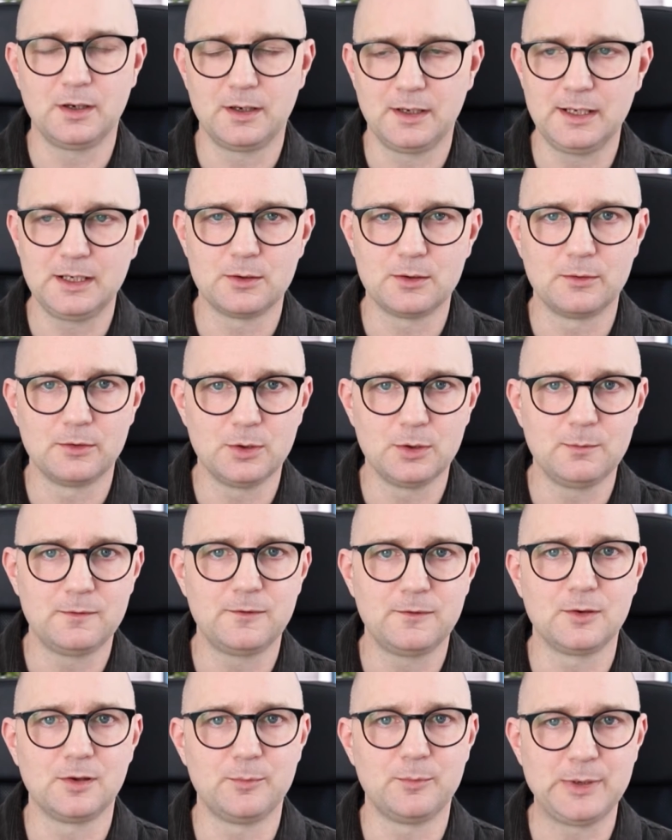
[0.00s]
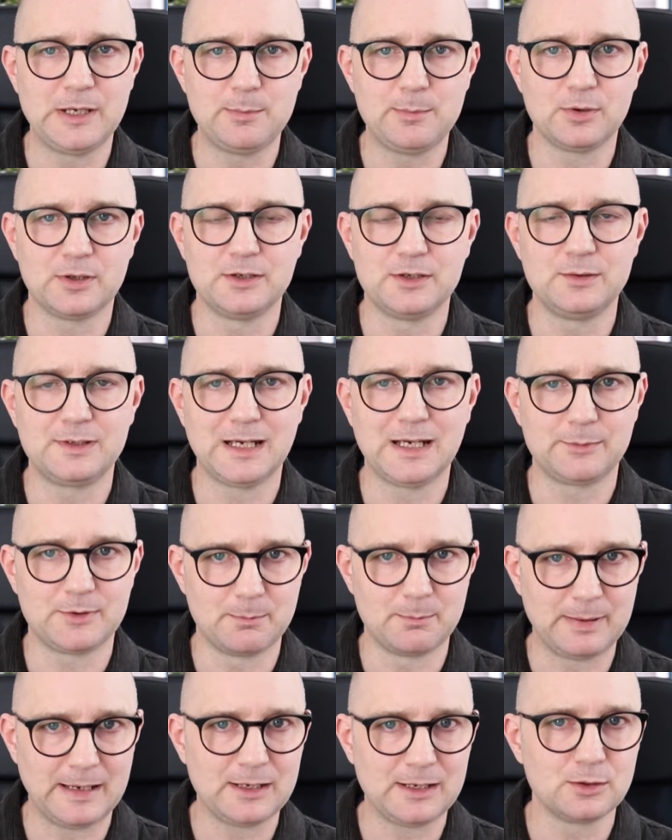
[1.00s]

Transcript: in a room full of people and you kept a bag